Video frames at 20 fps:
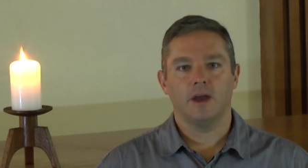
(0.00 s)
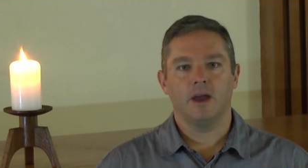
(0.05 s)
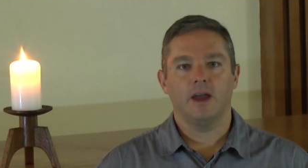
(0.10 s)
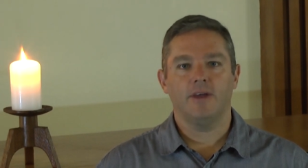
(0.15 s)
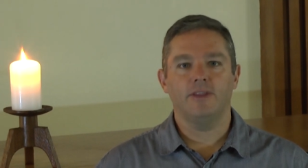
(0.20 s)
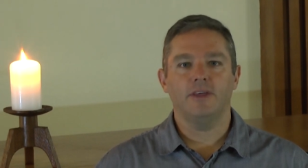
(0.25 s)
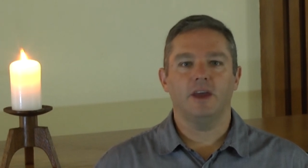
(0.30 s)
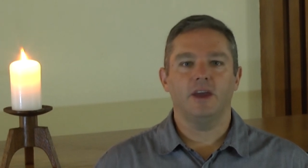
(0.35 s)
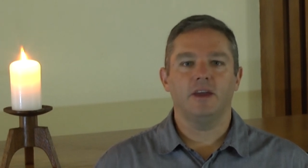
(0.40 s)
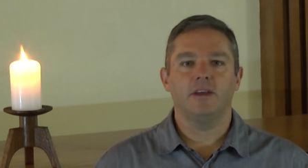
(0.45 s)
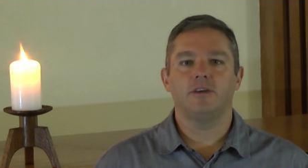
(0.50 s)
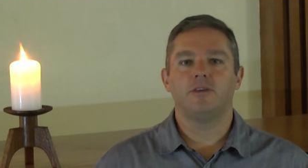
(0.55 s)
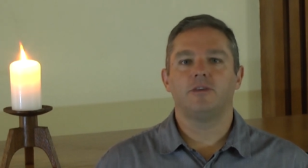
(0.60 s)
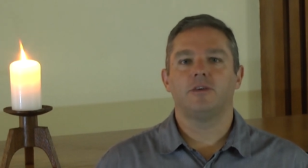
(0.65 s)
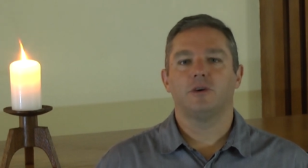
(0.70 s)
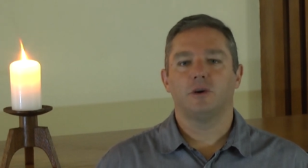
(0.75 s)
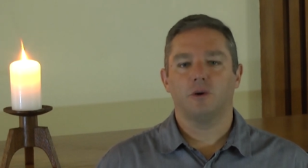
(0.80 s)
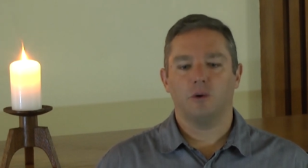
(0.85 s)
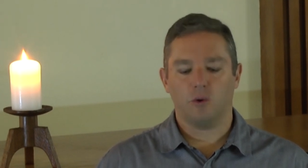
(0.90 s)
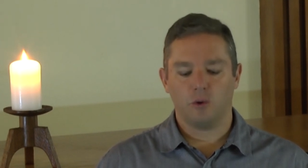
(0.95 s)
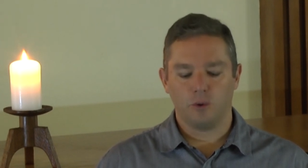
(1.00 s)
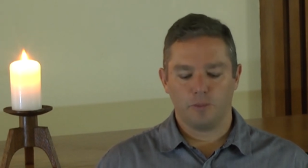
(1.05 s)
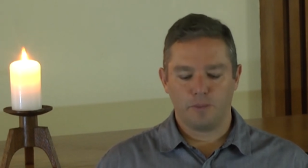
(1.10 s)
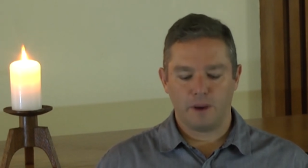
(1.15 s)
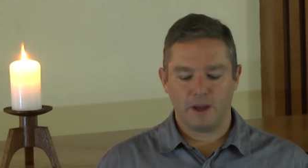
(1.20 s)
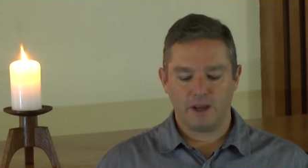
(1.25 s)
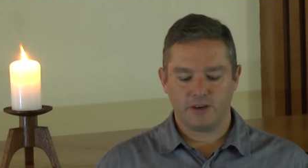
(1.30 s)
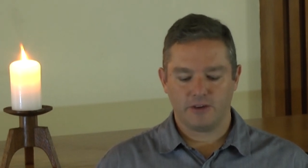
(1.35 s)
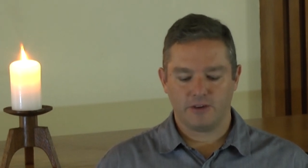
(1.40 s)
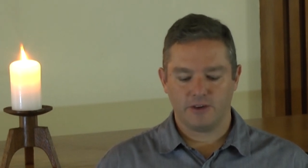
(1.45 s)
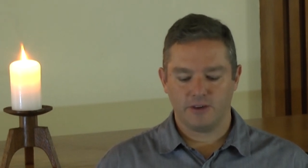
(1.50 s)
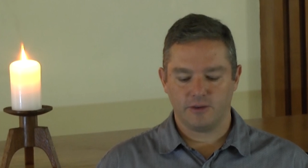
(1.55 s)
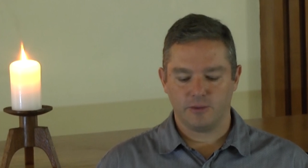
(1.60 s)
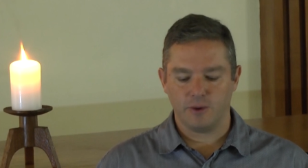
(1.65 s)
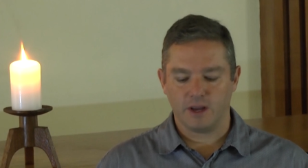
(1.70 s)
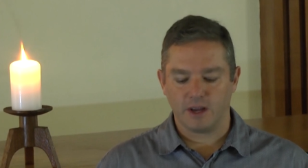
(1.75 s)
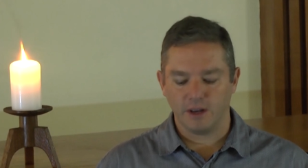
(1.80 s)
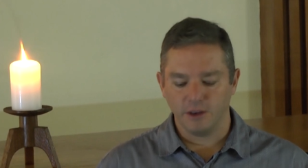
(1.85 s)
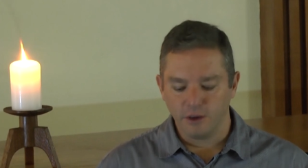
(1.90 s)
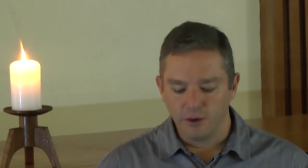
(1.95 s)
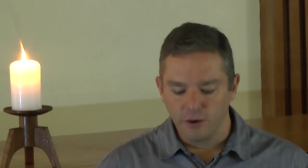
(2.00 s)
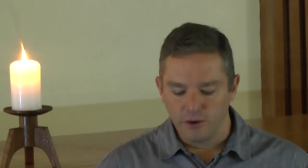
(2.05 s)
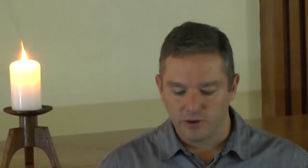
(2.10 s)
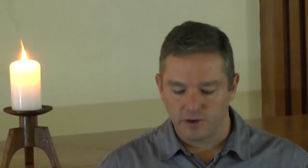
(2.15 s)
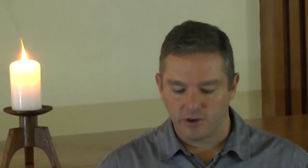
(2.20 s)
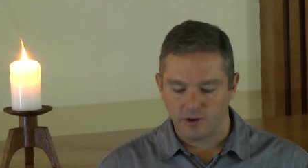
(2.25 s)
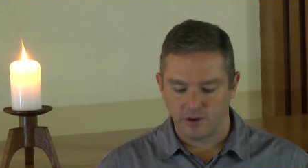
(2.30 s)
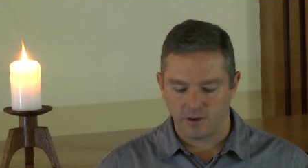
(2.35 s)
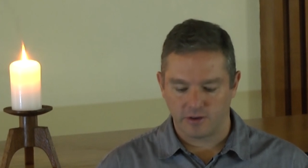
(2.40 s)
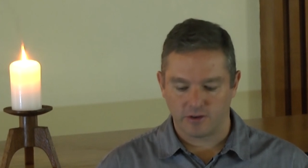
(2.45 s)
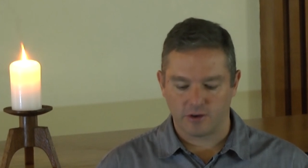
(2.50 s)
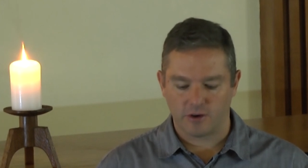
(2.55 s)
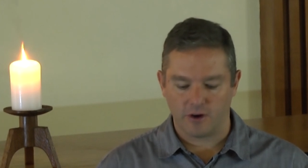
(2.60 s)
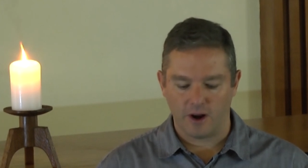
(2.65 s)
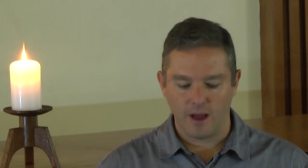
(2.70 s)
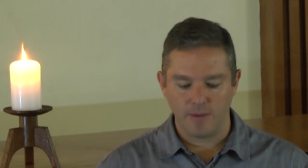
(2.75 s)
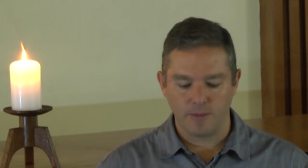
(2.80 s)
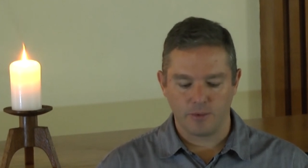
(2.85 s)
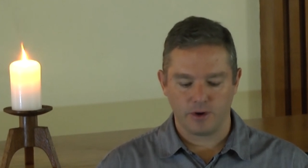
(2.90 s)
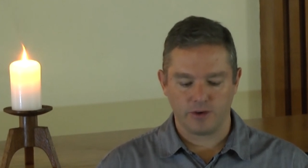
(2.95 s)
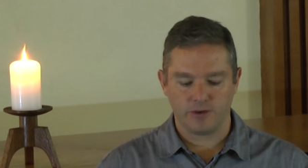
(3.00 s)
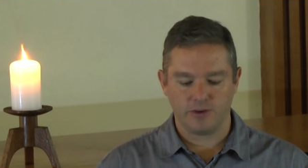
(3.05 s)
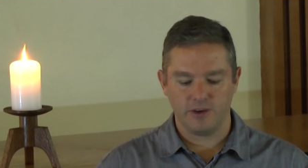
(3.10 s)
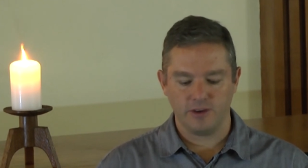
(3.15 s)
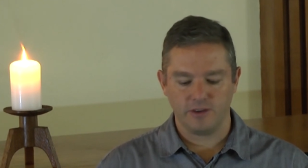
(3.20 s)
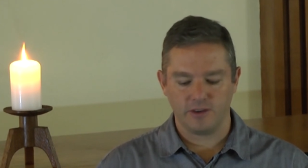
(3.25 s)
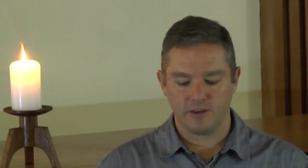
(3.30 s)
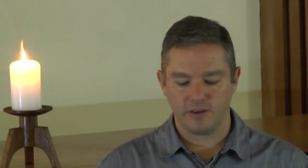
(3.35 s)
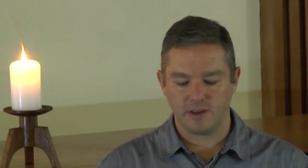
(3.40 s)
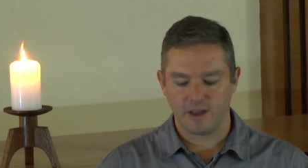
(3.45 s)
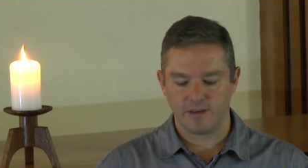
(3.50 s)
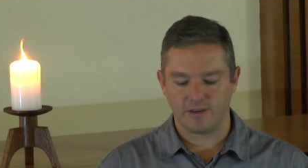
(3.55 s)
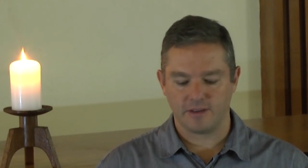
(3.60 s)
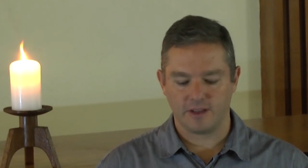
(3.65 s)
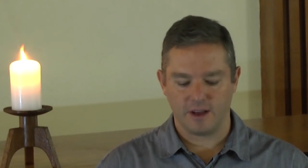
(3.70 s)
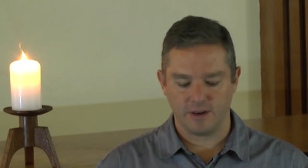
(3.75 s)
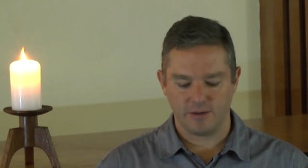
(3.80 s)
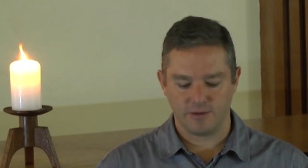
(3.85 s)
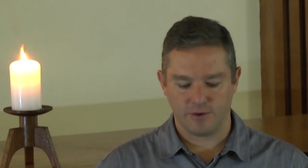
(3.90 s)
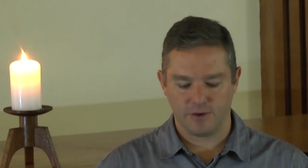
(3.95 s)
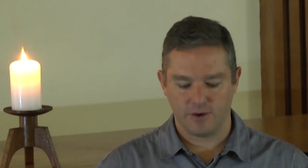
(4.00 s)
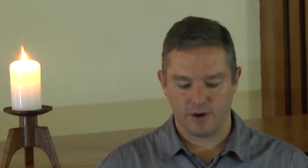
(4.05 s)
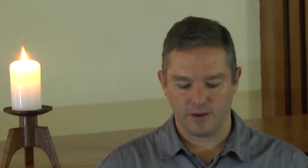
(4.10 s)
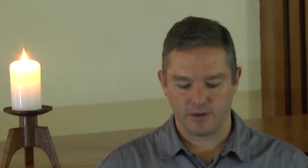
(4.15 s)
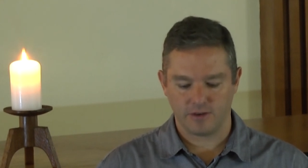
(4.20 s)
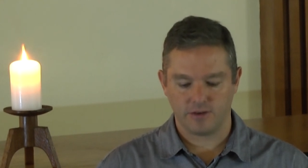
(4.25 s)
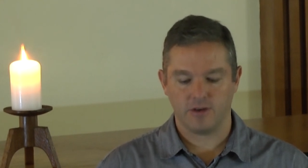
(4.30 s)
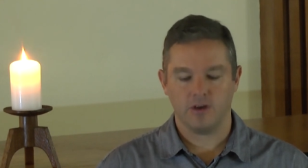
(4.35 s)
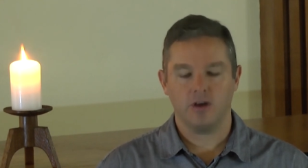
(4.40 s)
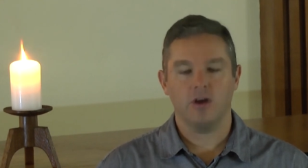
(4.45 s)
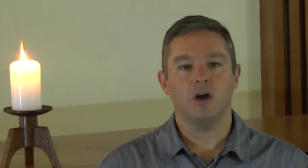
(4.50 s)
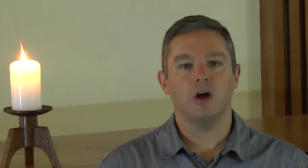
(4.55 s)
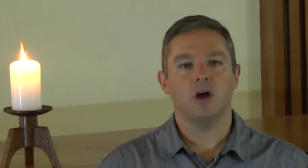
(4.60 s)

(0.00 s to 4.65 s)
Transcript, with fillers: In the end, all pictures we can use to describe what Jesus has done for us